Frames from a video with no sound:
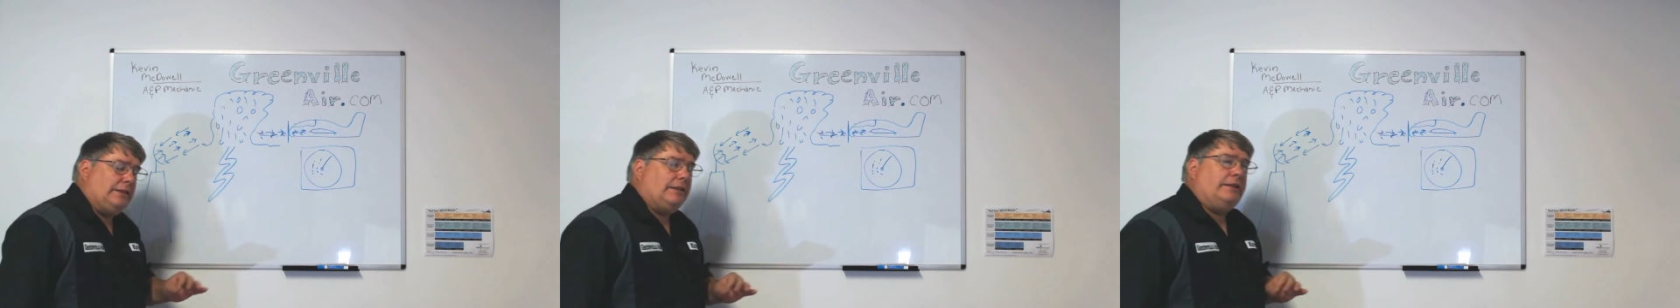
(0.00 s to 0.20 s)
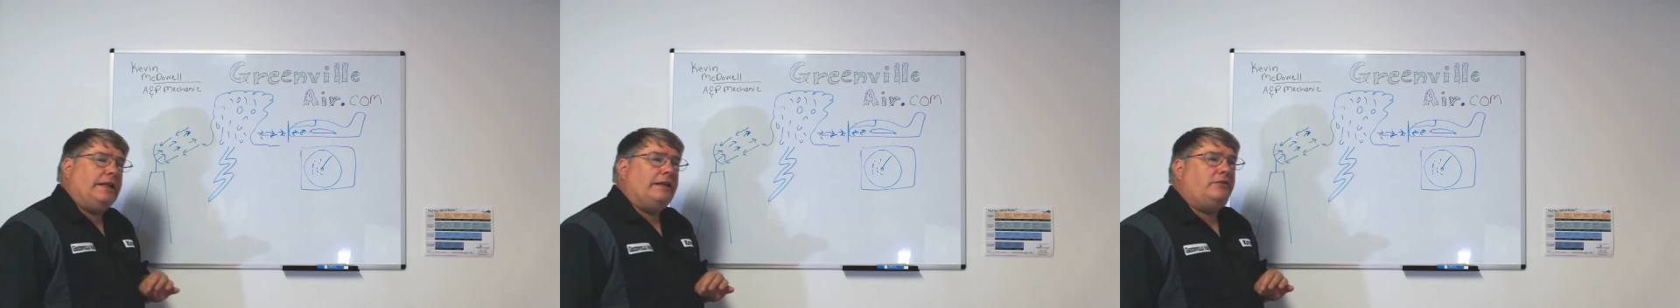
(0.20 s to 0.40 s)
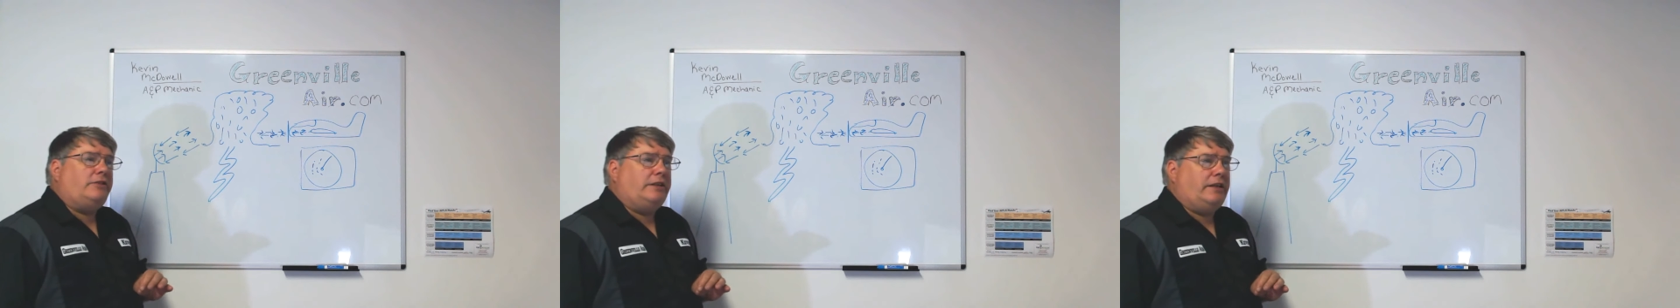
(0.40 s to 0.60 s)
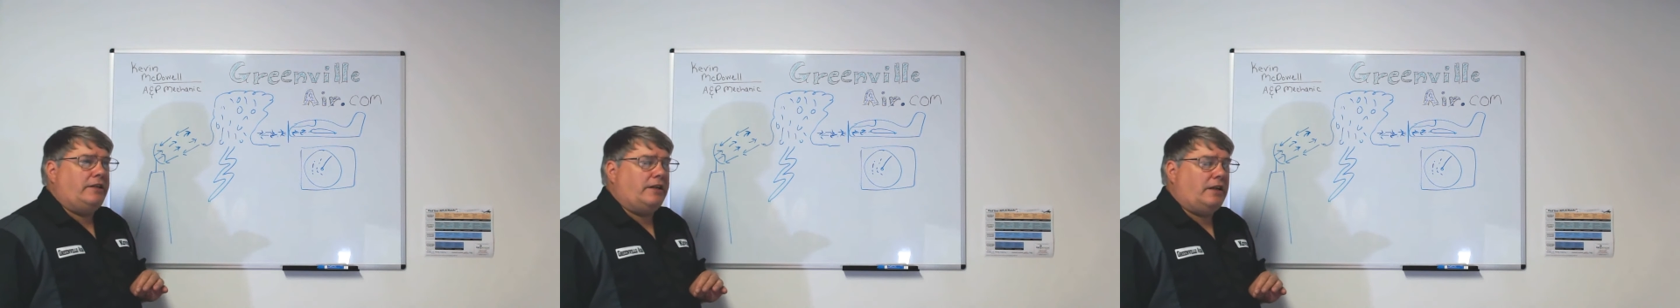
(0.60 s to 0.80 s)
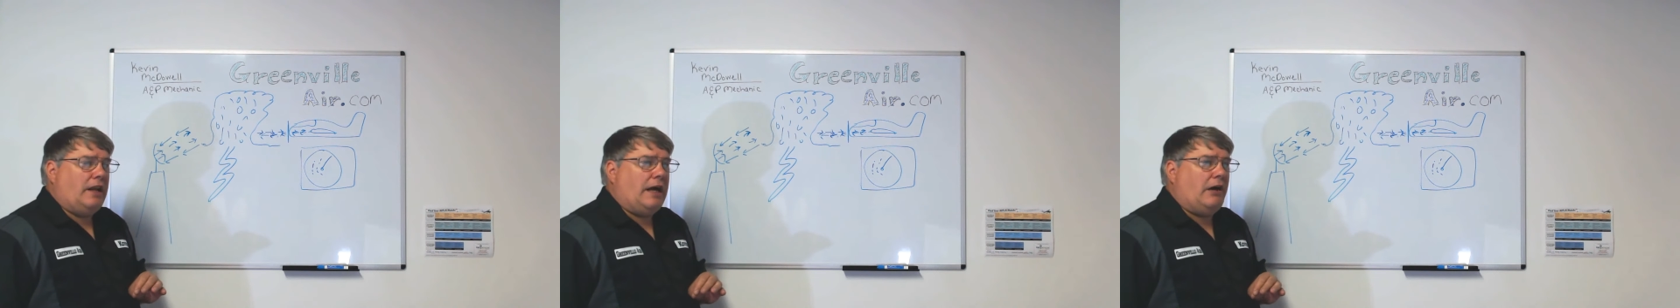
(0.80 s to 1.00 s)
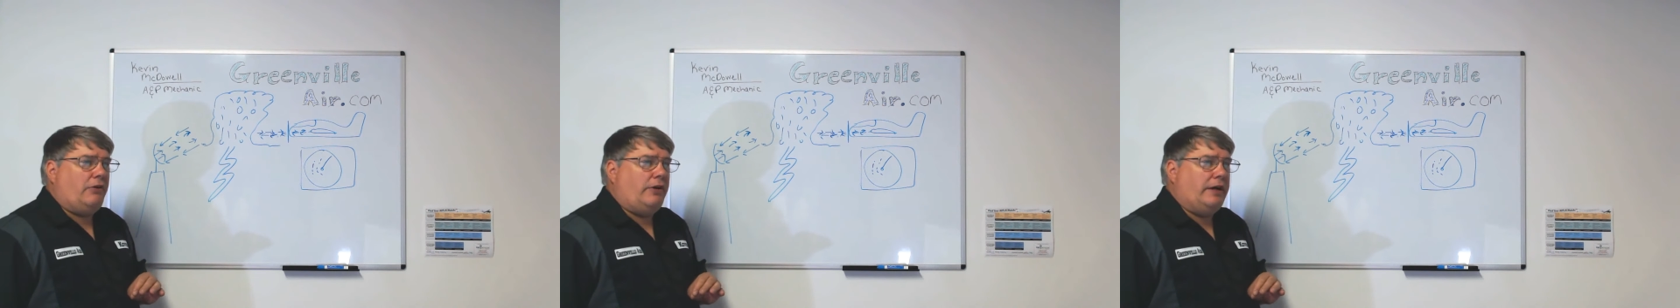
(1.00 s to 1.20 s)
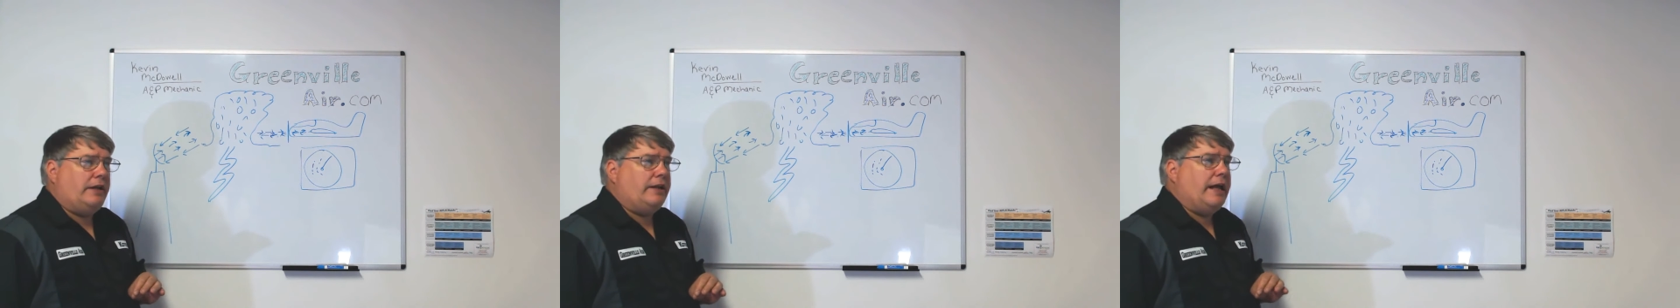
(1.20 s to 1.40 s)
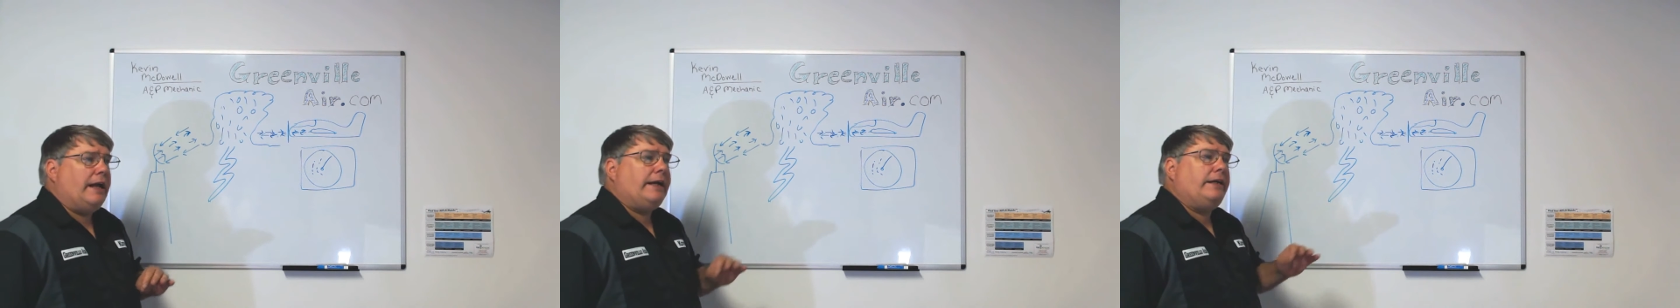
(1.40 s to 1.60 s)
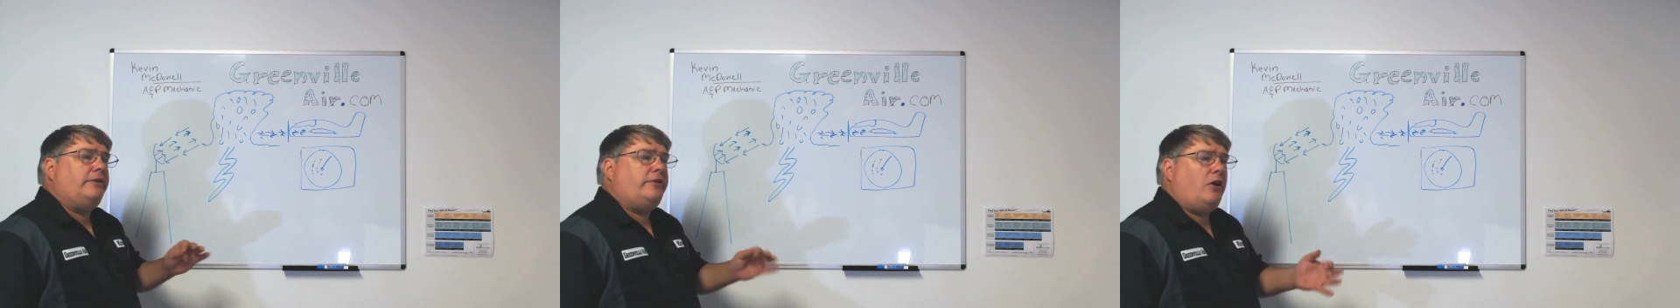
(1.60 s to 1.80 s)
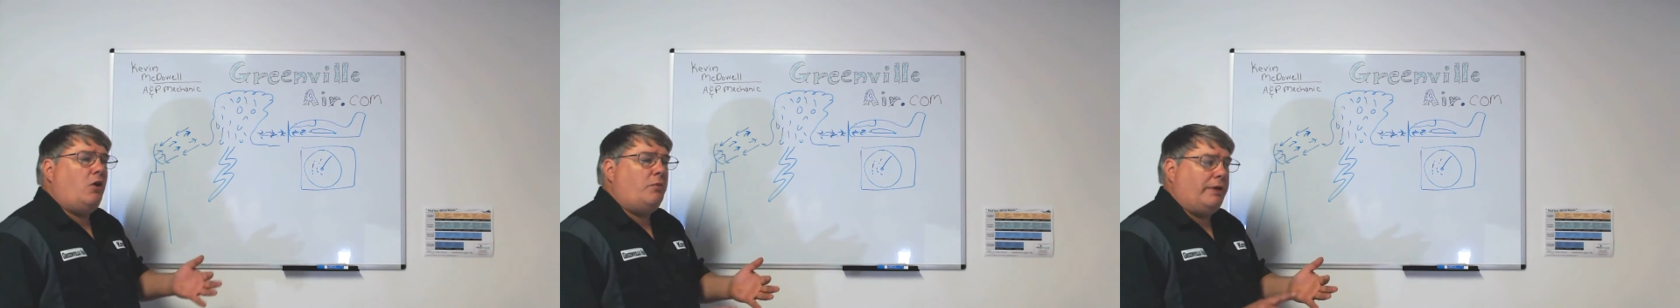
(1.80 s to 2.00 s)
the density of the cloud, or any of that. It
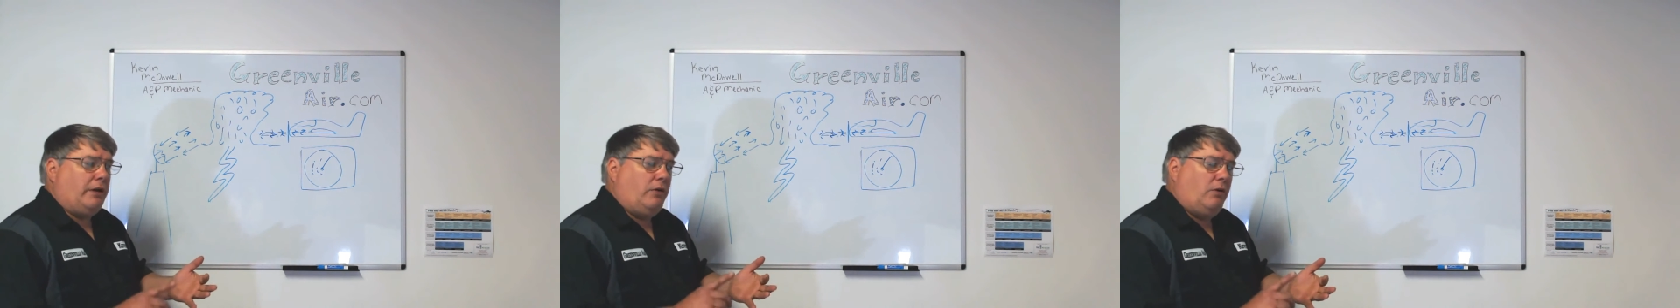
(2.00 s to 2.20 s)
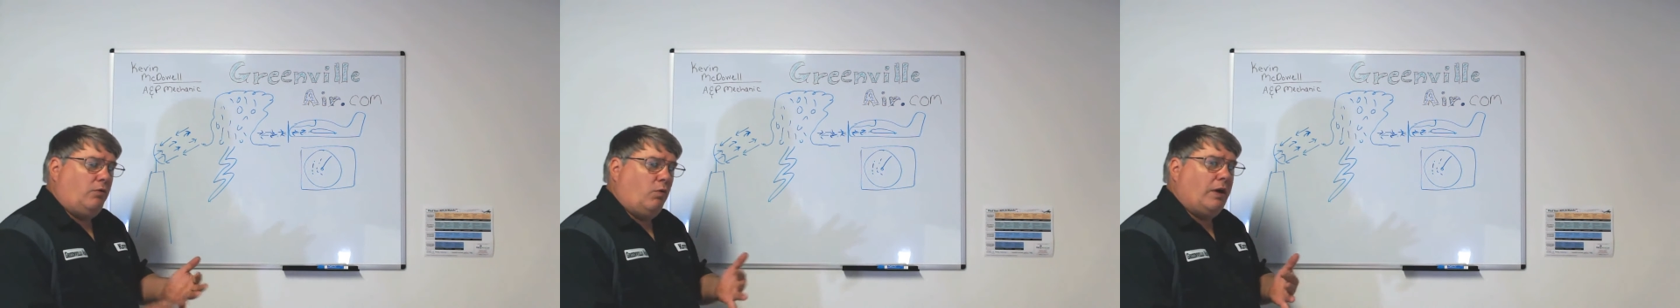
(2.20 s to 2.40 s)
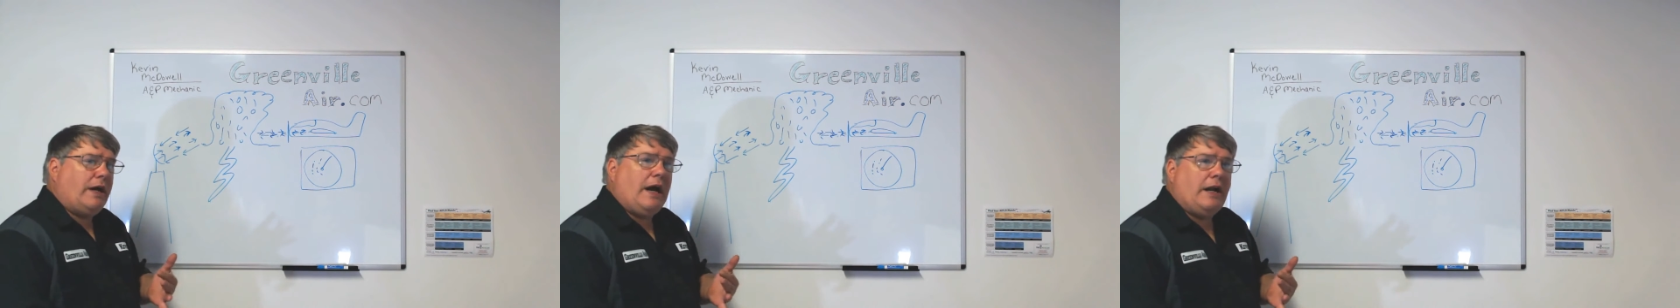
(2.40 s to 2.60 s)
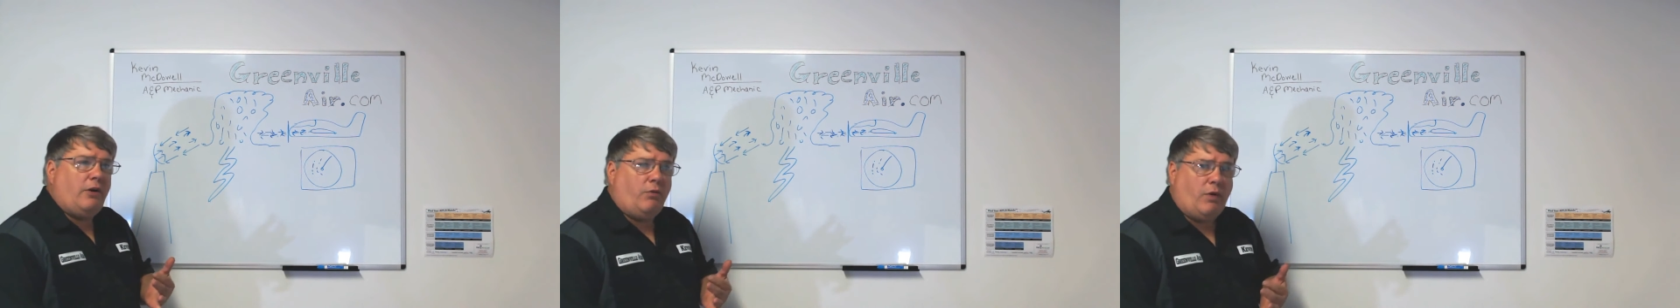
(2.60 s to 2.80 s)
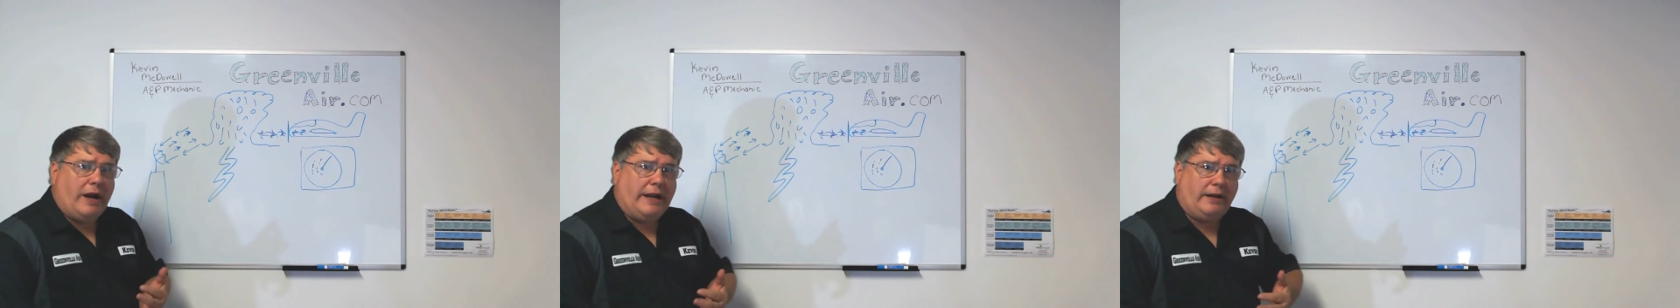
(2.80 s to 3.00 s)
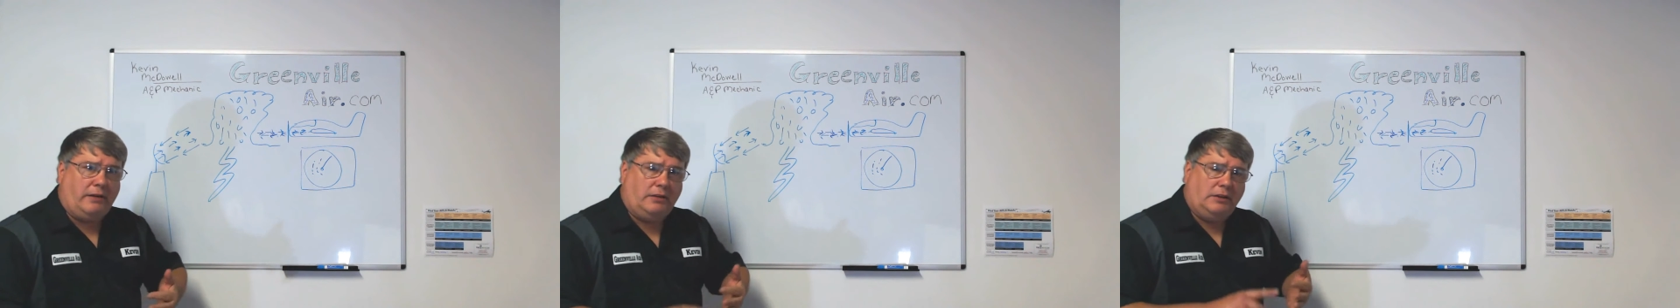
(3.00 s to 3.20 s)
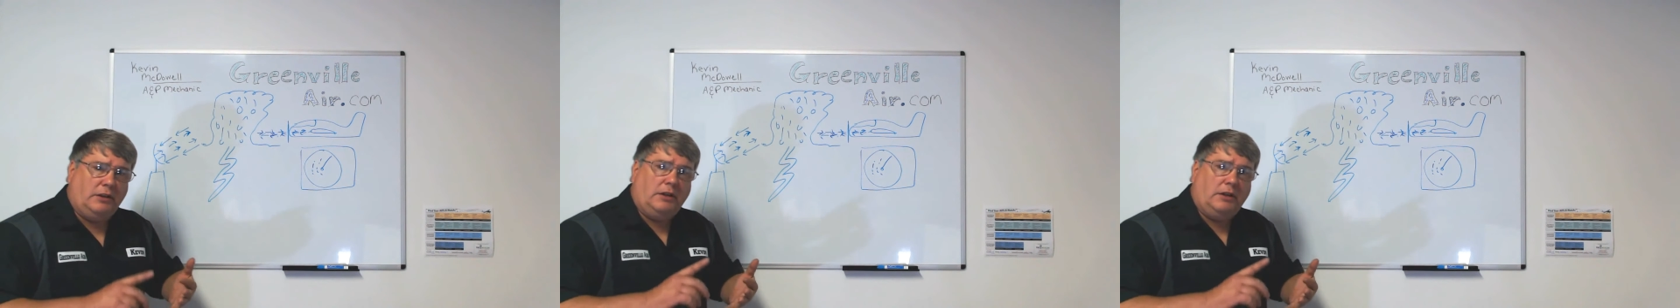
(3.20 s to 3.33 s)
can tell me what kind of rain.